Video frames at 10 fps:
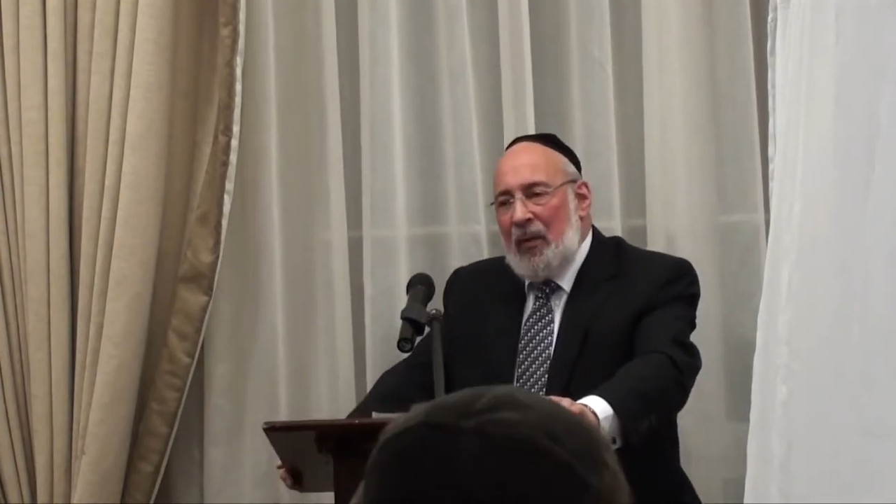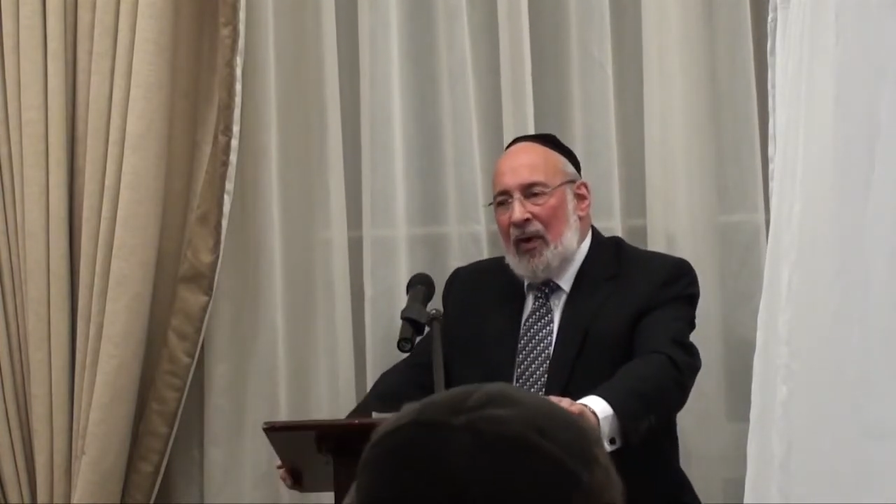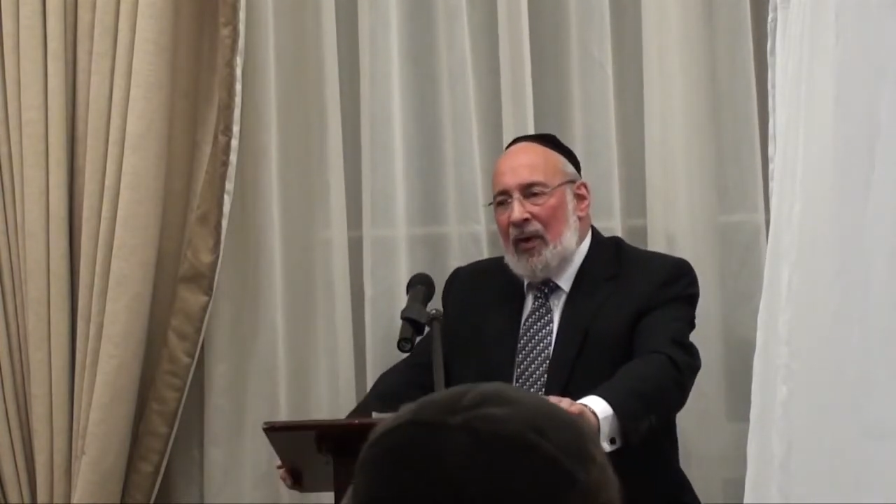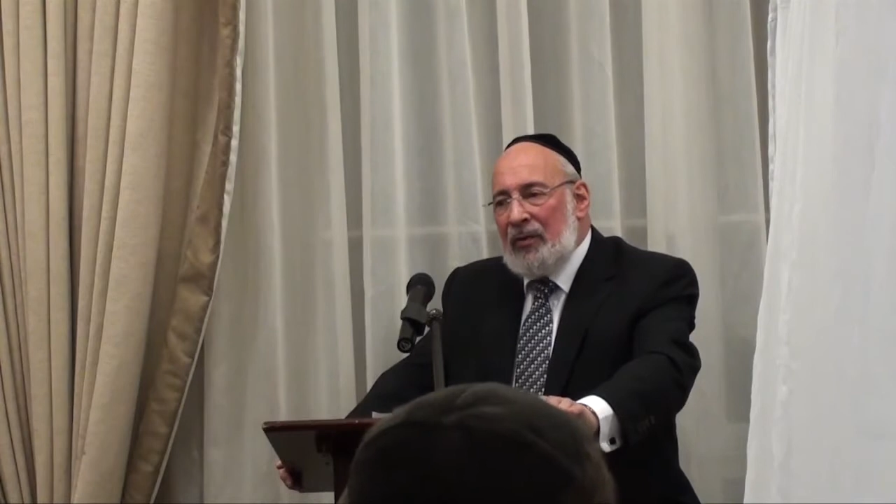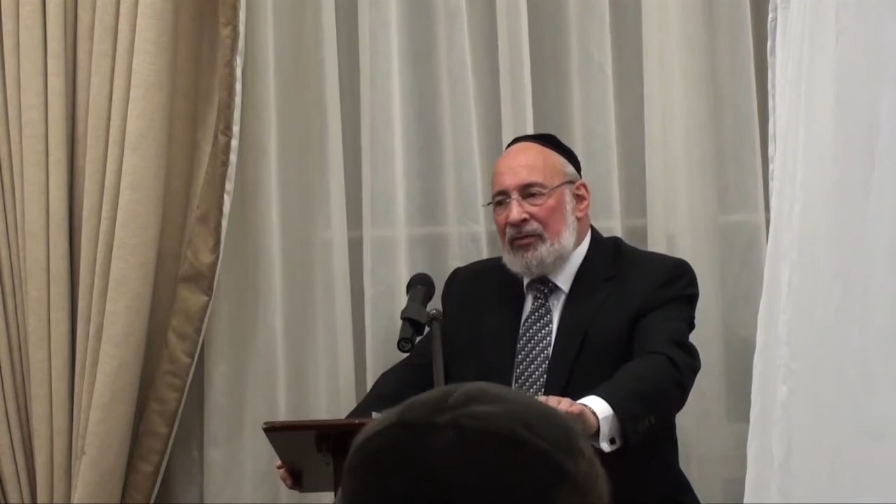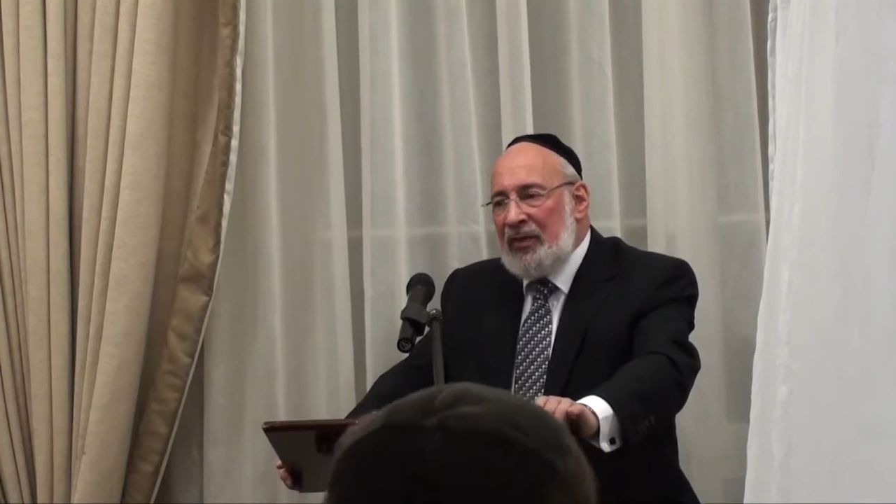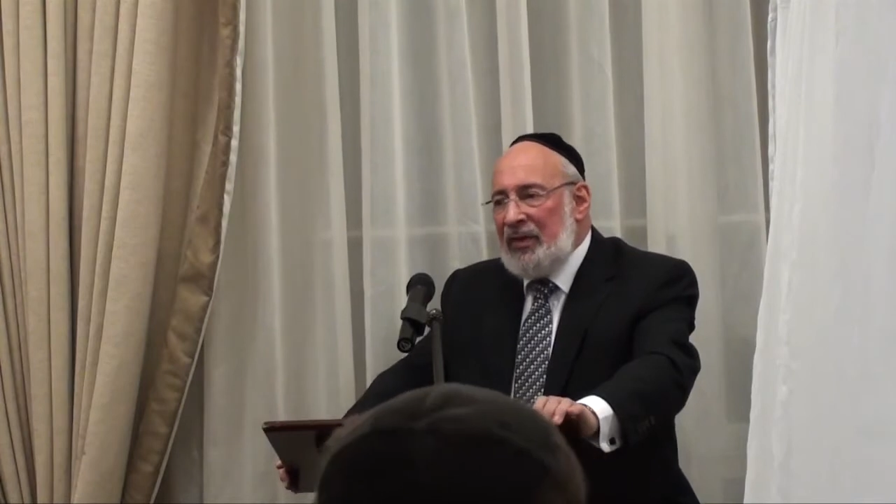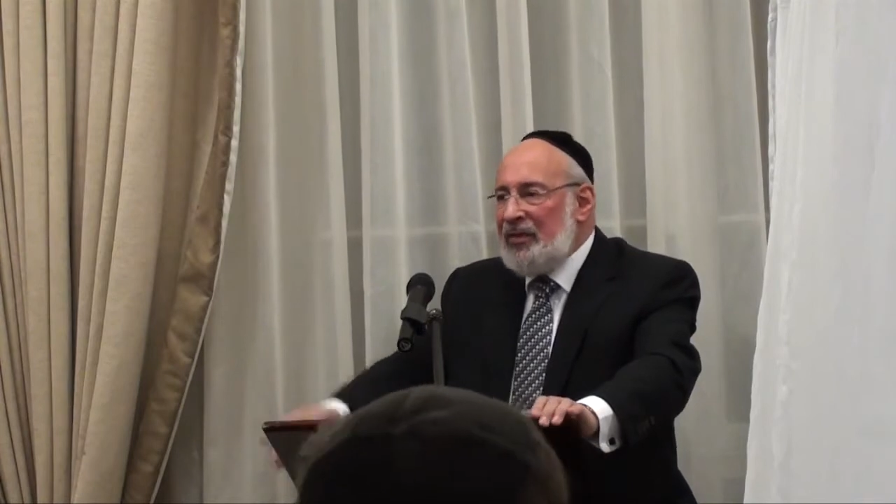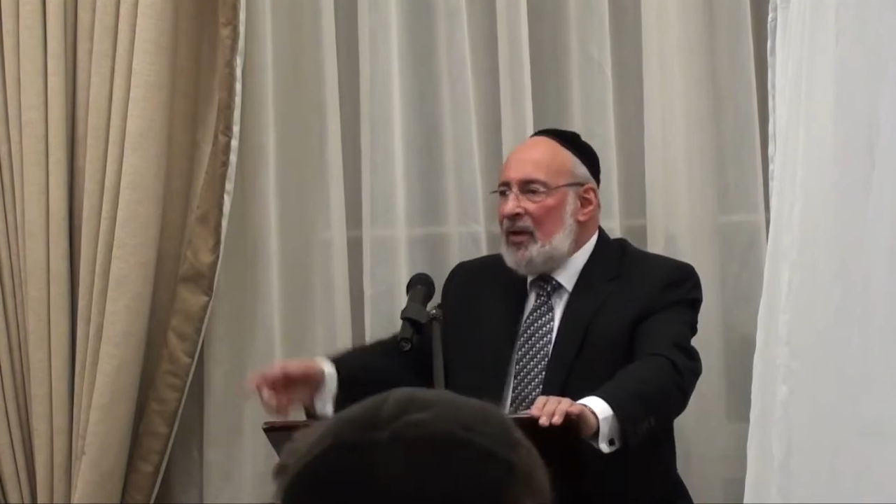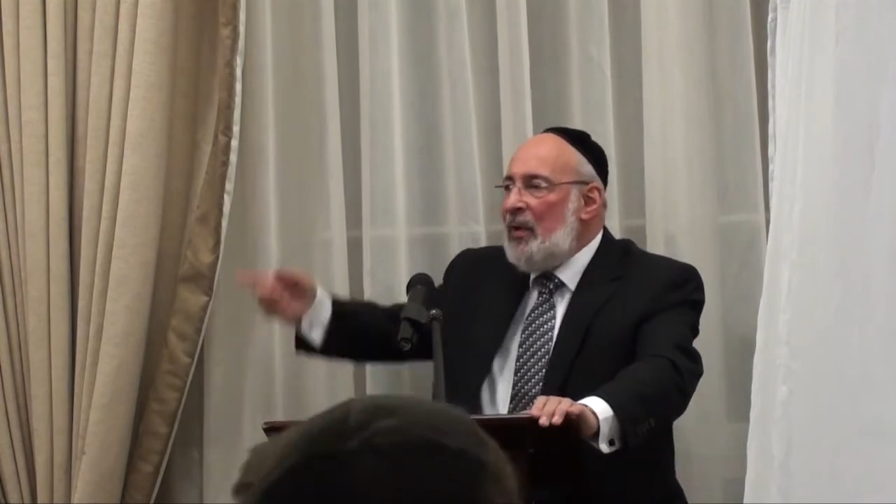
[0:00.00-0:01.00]
was
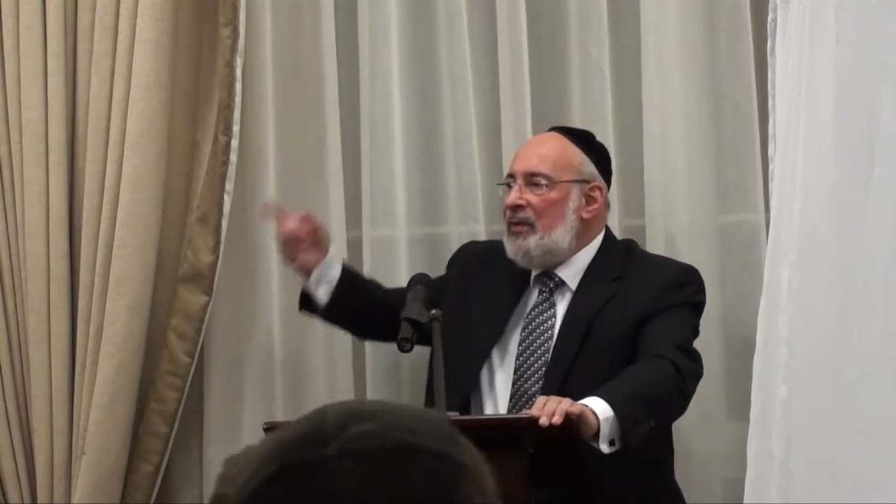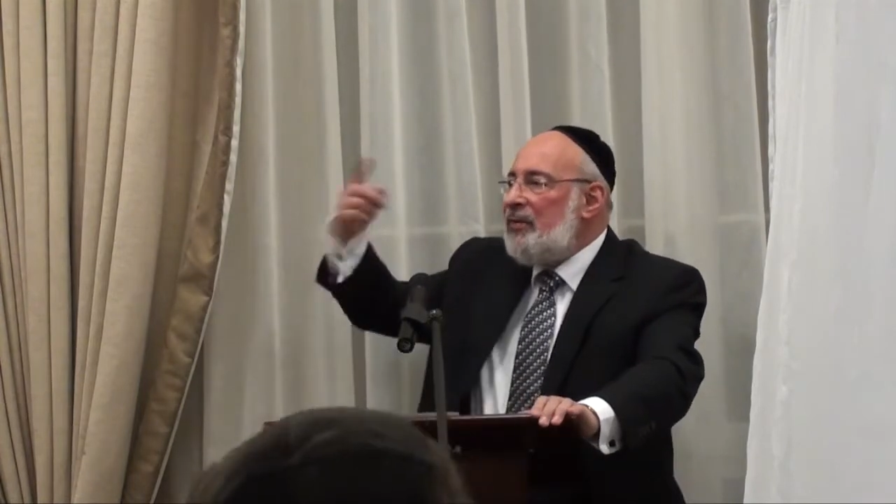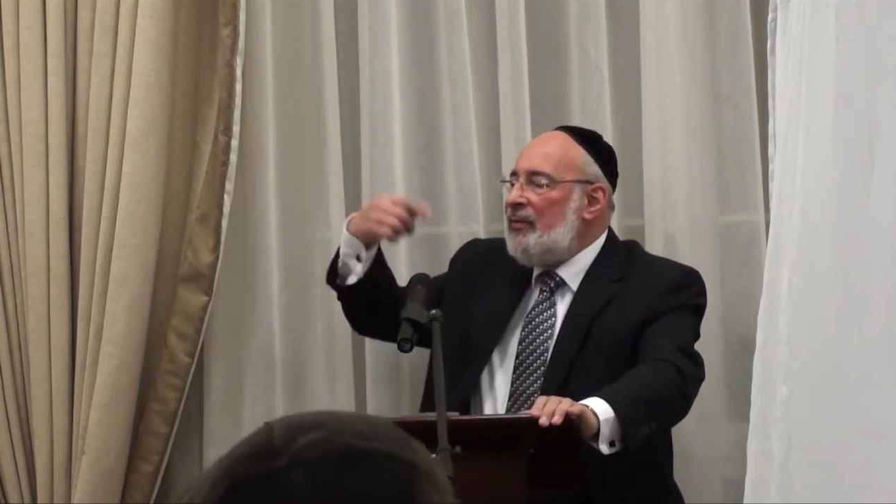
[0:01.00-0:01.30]
that as I went